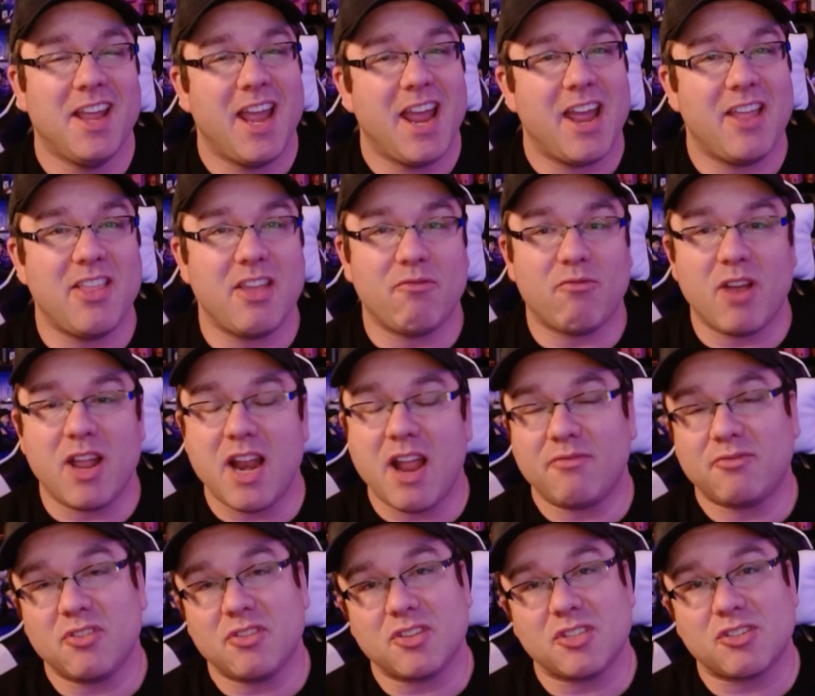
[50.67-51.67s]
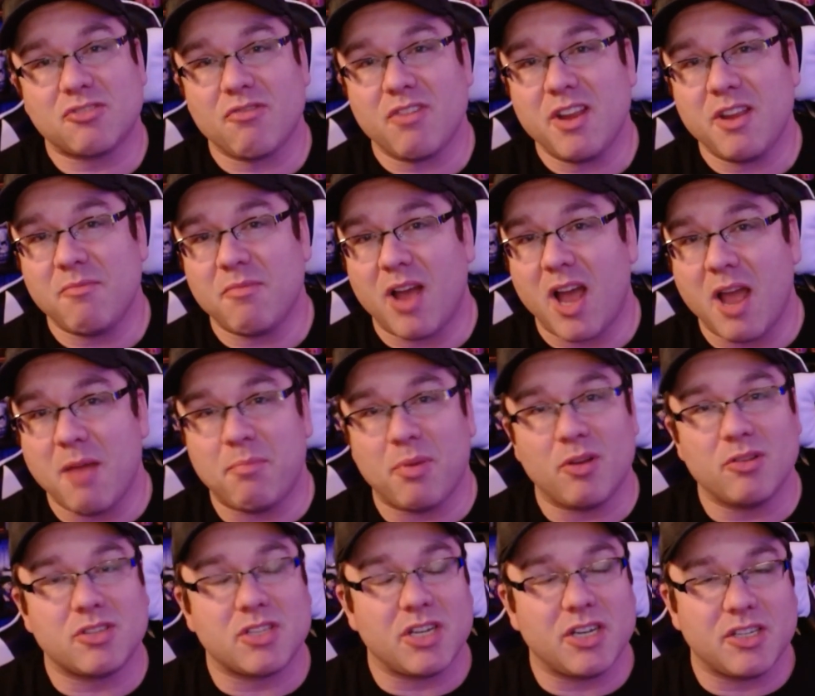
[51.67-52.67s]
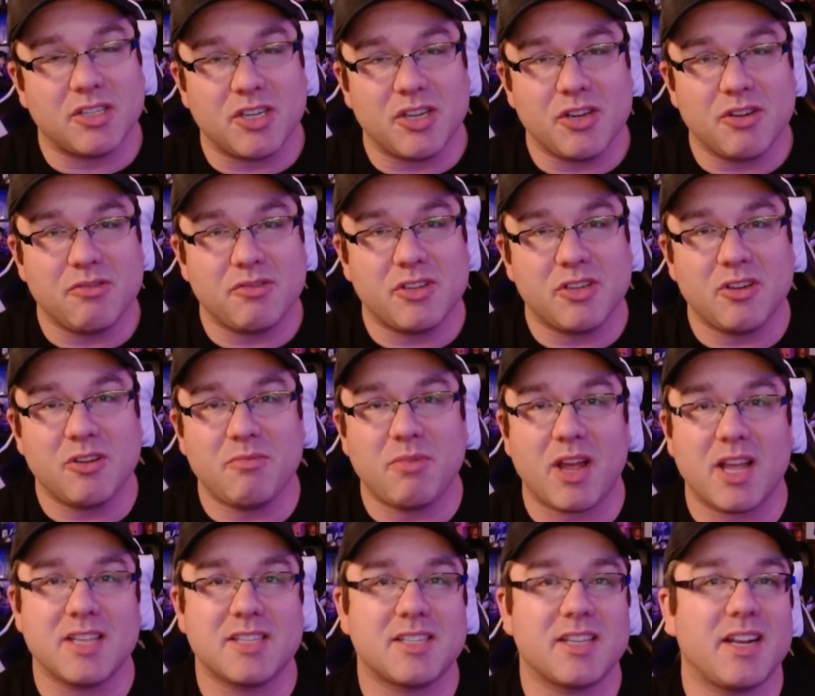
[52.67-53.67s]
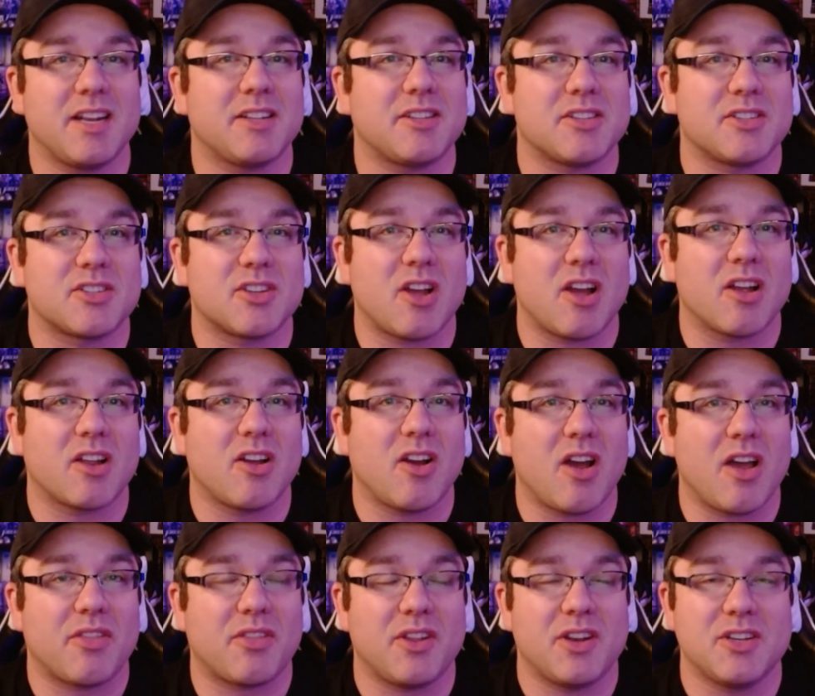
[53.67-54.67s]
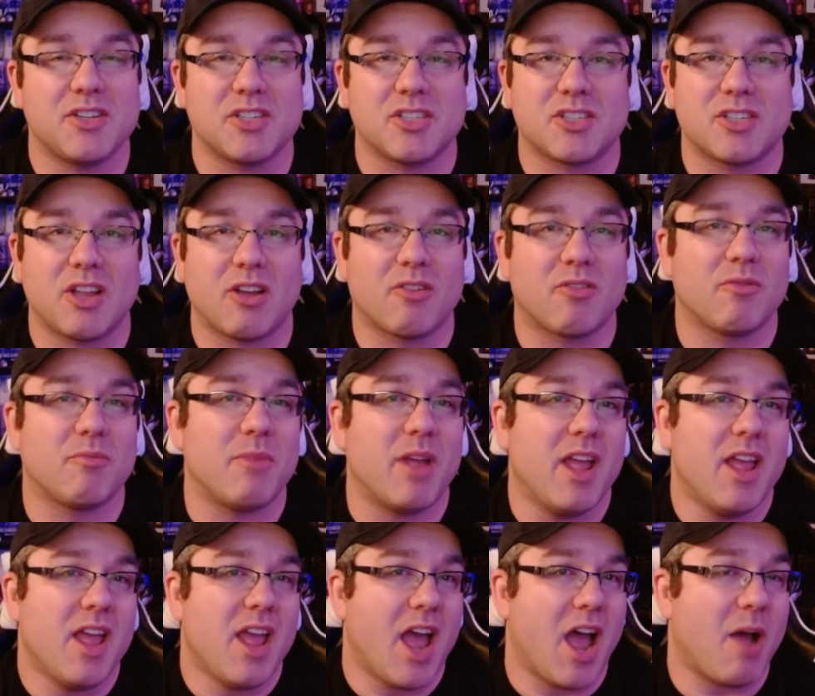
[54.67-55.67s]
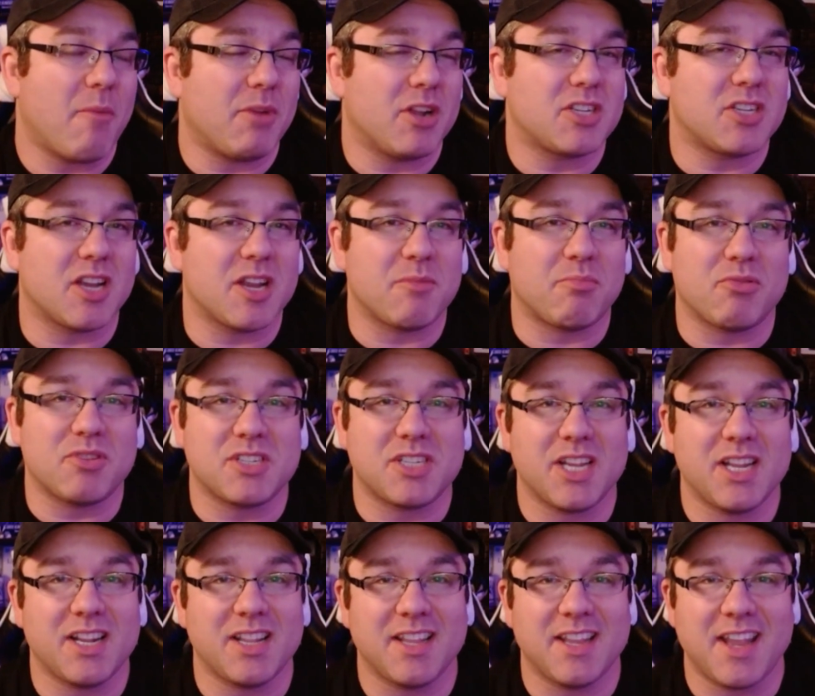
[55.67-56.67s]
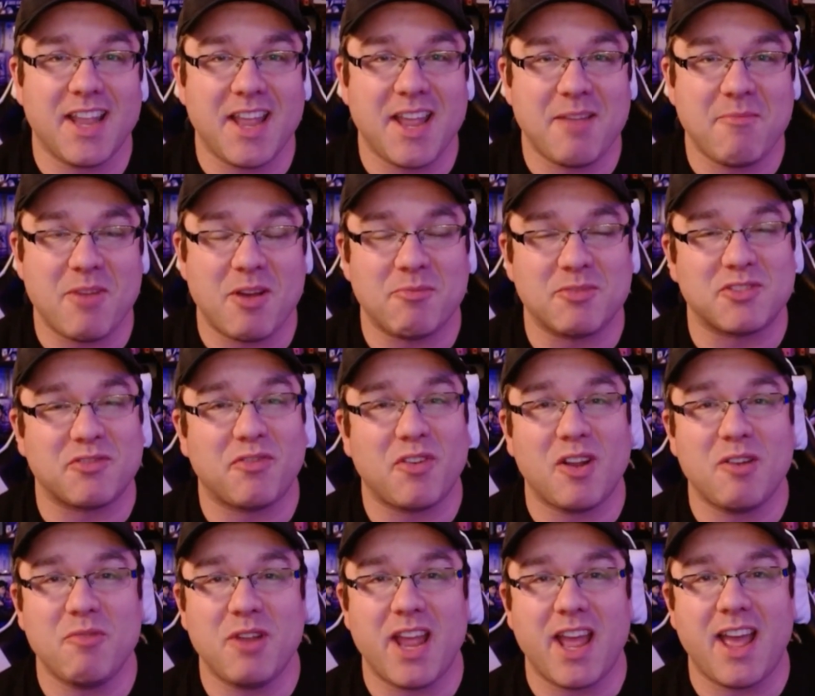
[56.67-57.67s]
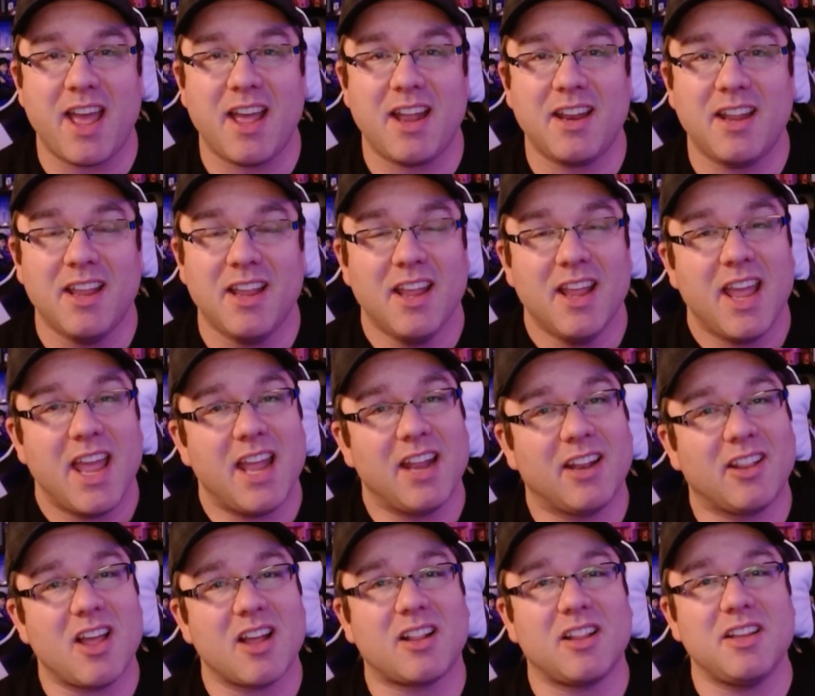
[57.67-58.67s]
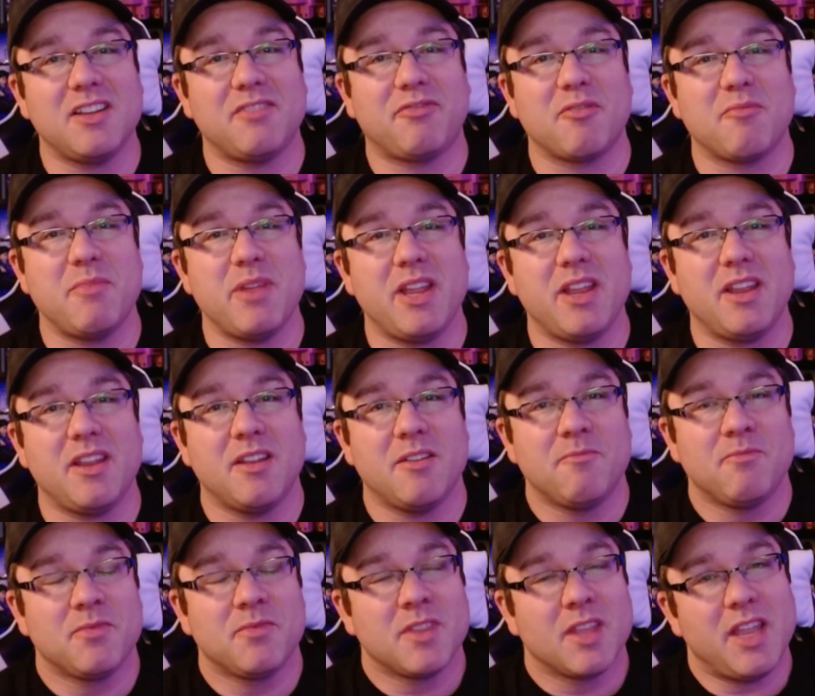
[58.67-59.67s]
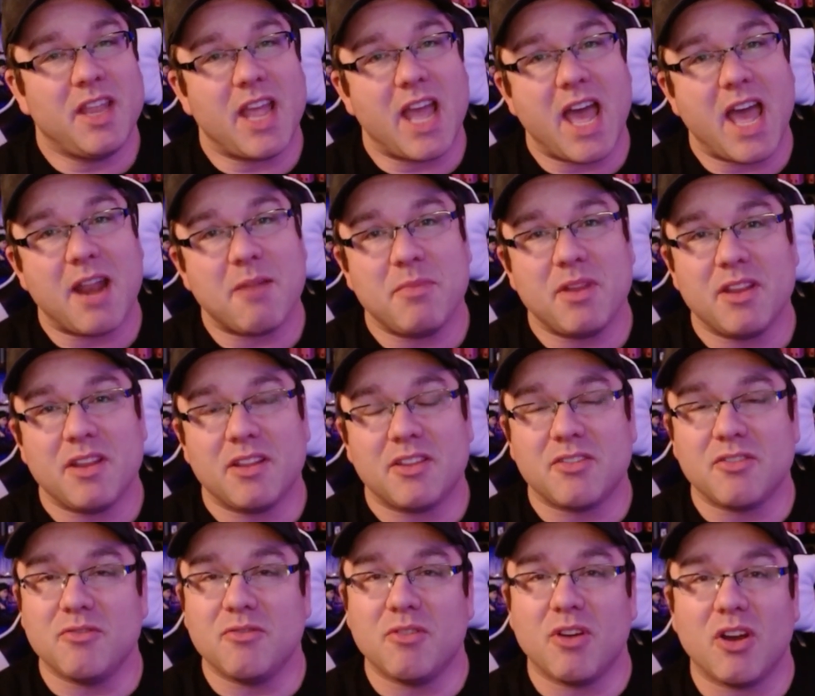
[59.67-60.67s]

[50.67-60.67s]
And then right after the stream, I posted it to YouTube, I sent it to Scott Cawthon and just told him how much I appreciated the game, how much fun we had, and luckily for me, he added me to